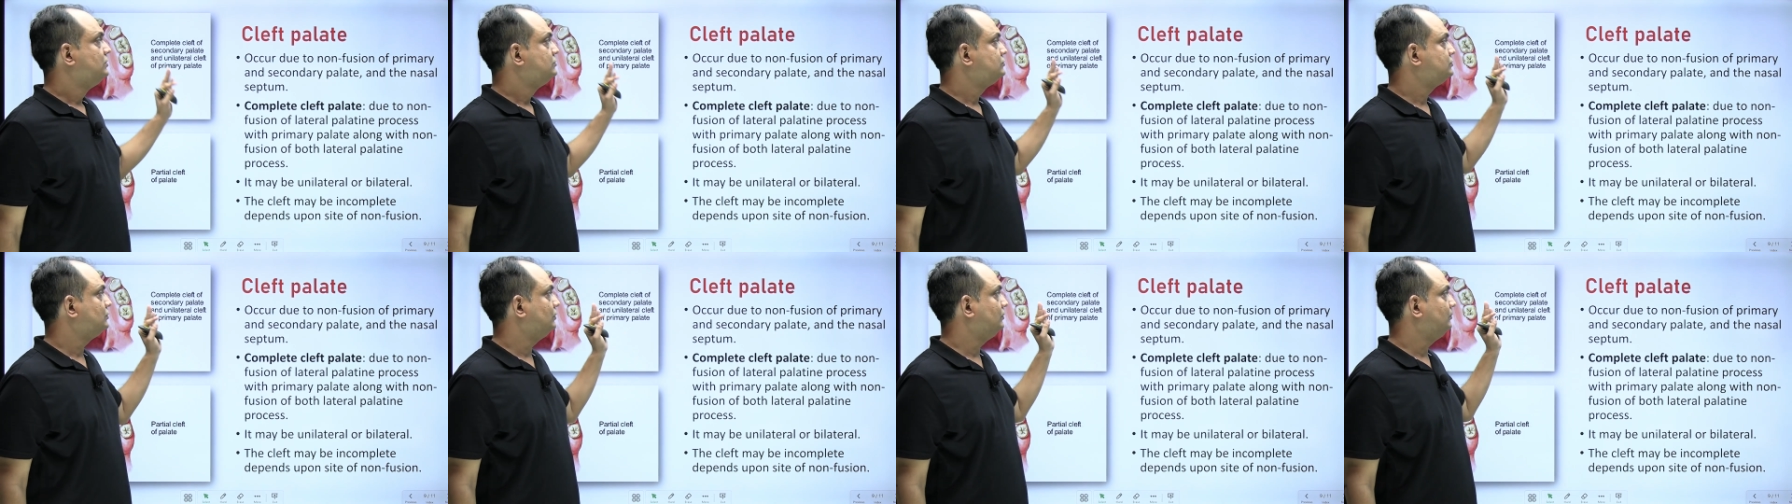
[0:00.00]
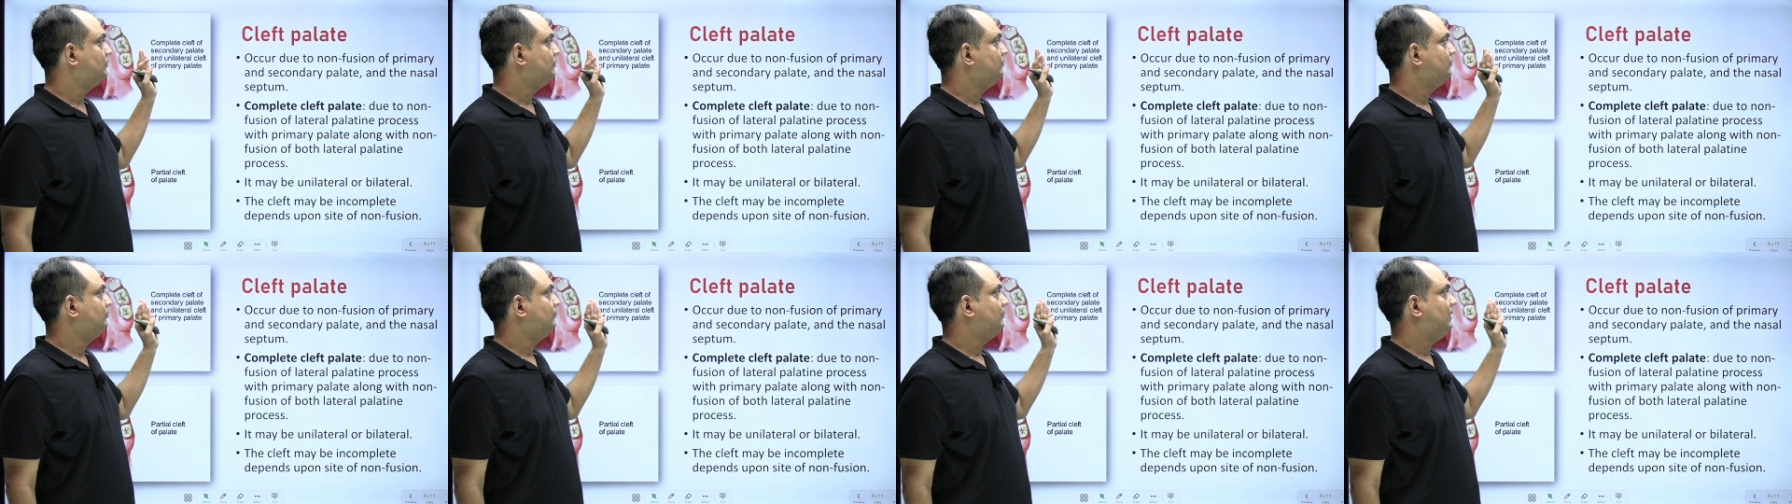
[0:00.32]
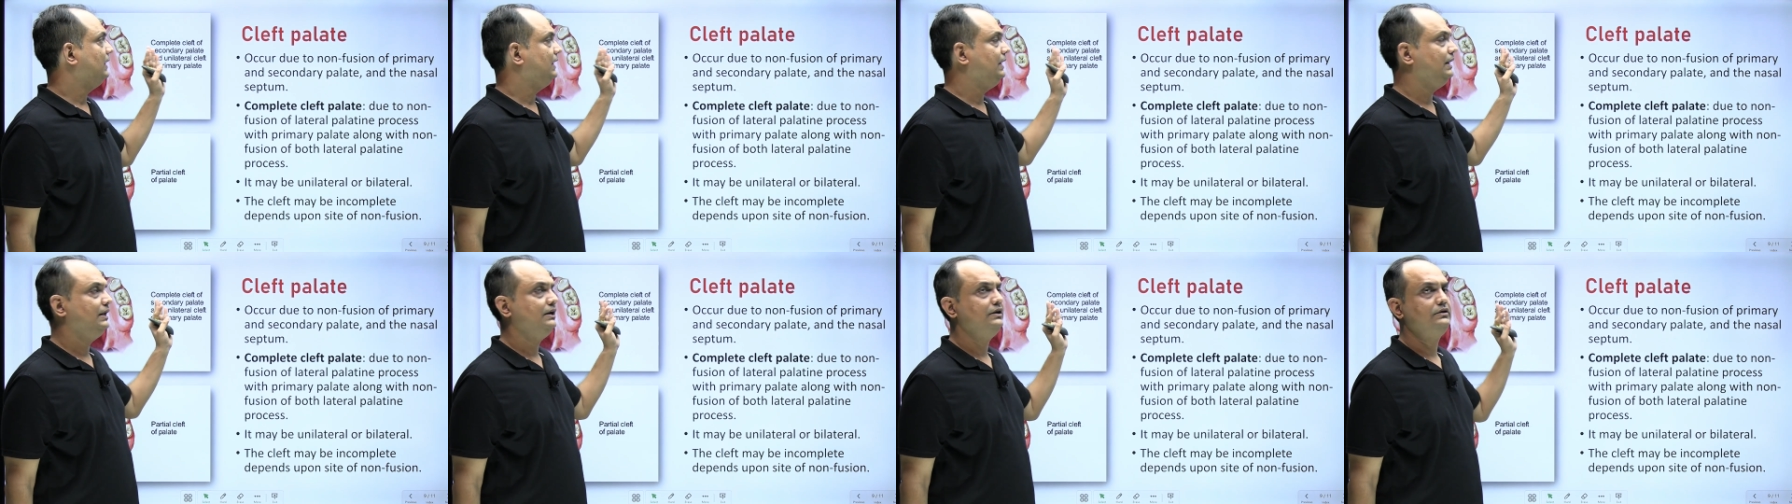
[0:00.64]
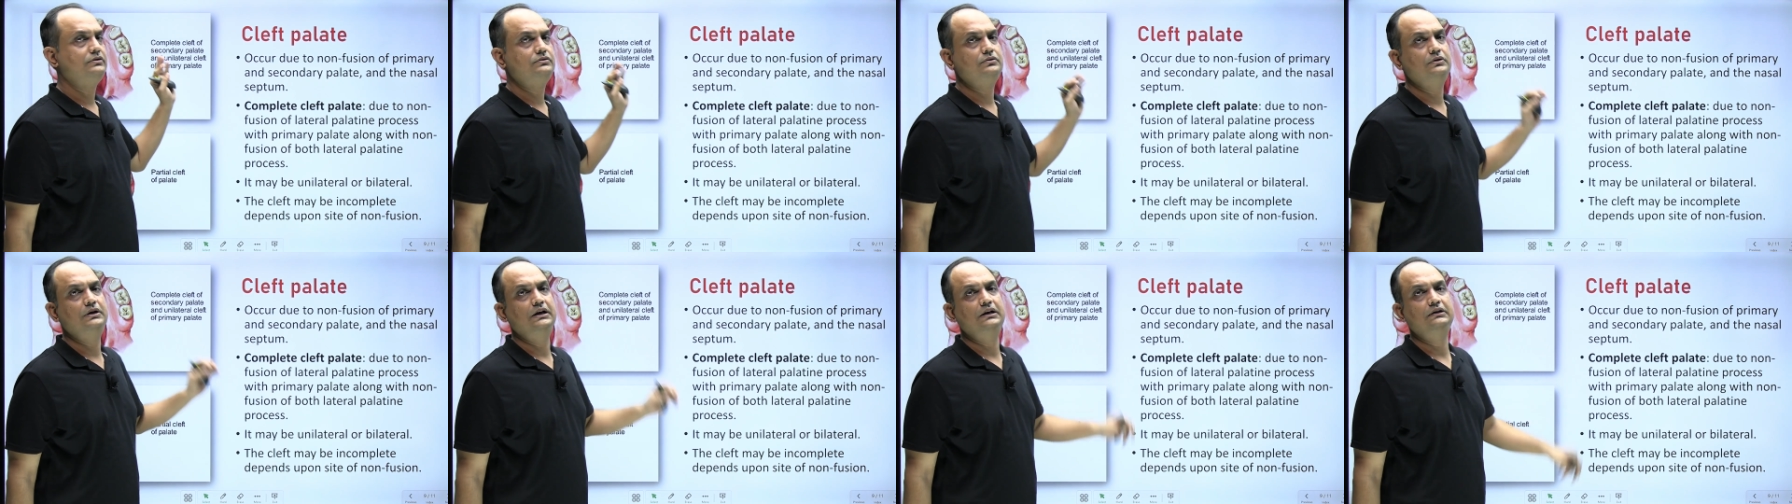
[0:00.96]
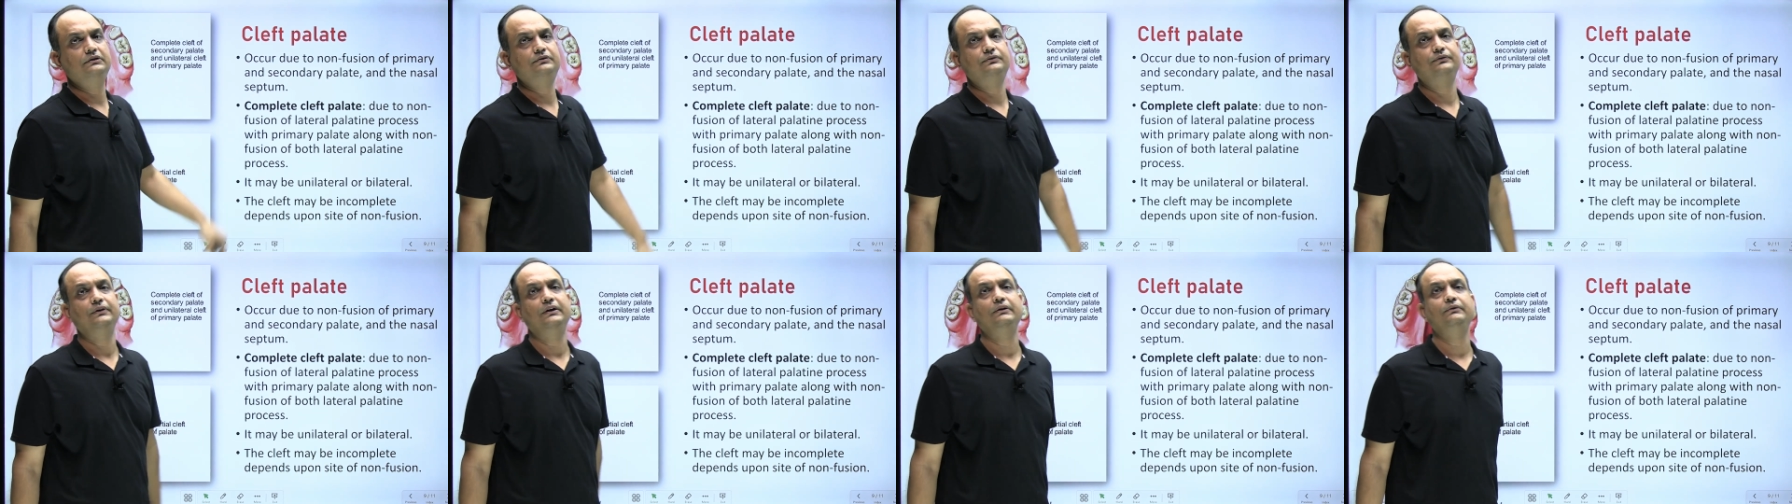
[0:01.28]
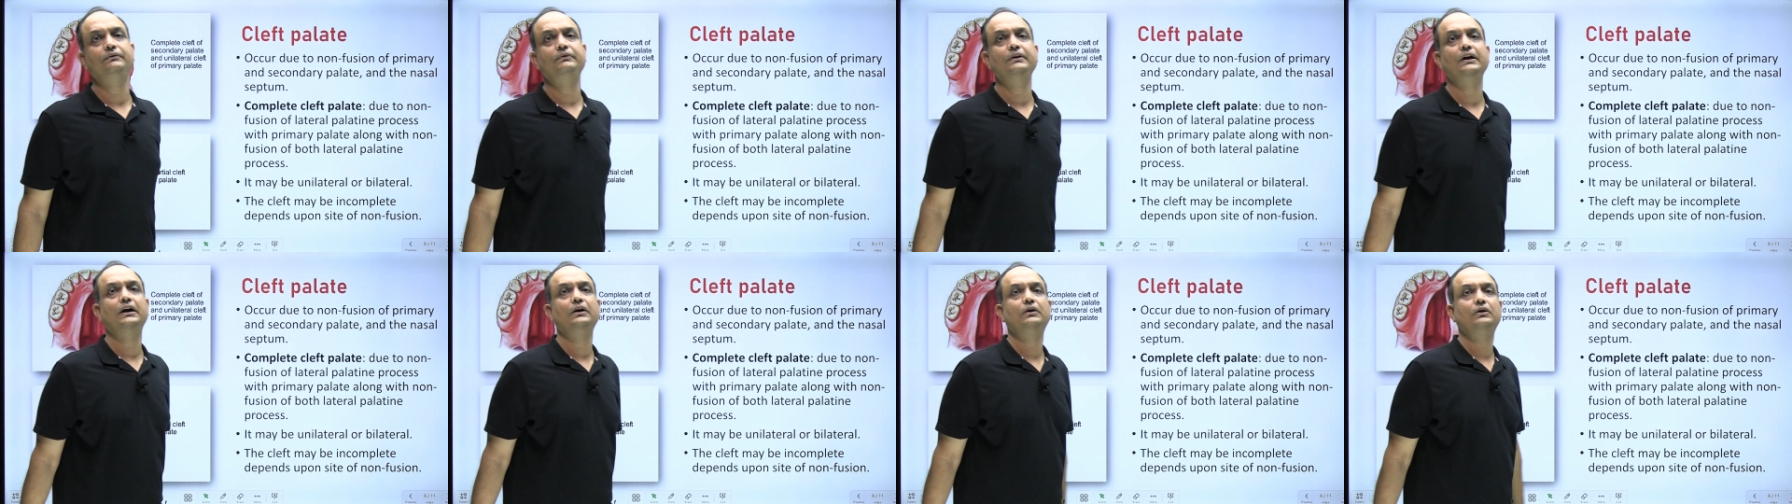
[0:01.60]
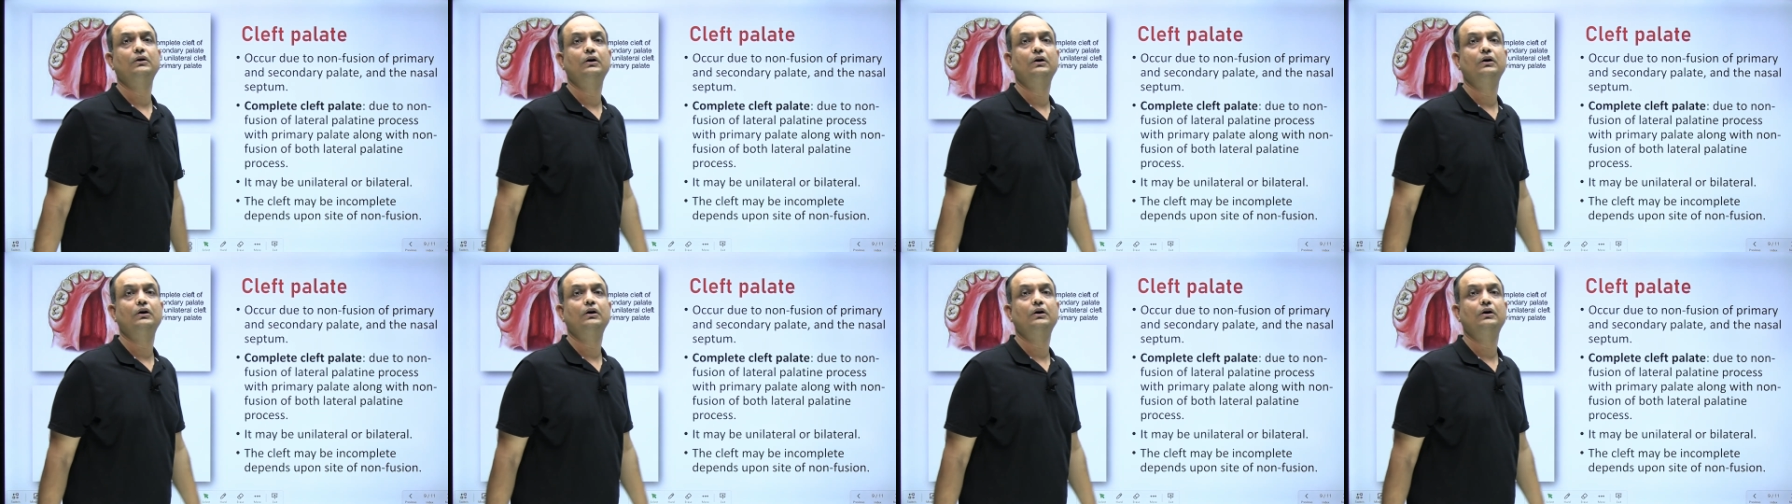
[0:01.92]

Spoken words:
So my dear students, when we are